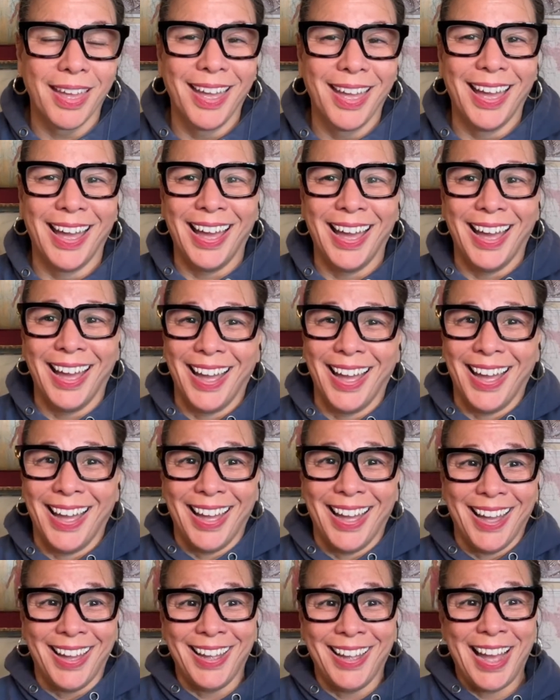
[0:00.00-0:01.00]

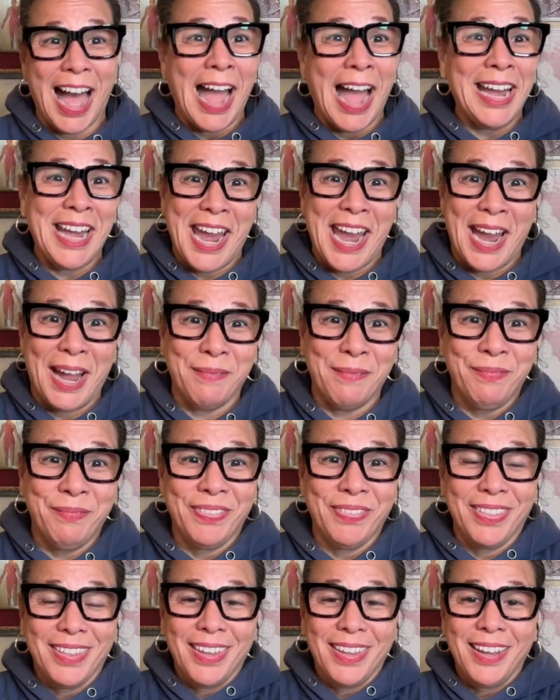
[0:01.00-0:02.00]
I am
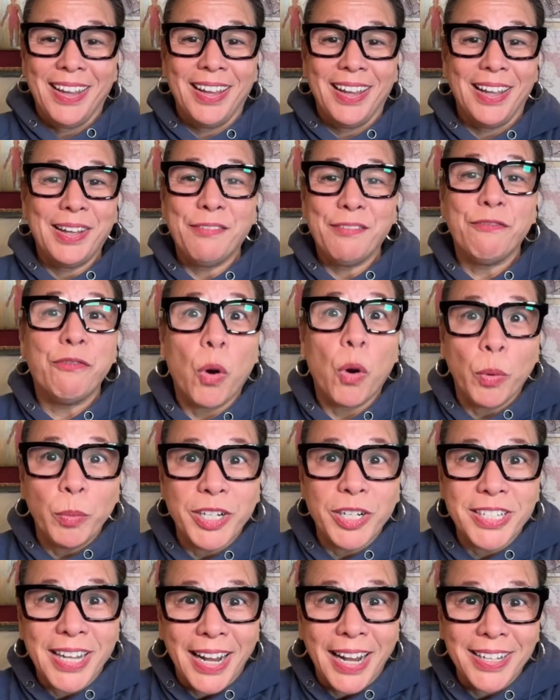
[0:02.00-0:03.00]

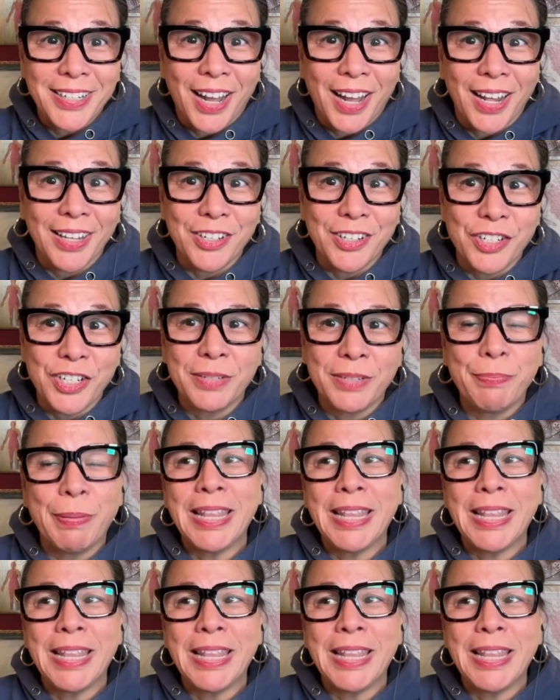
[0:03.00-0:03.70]
former Scientologist,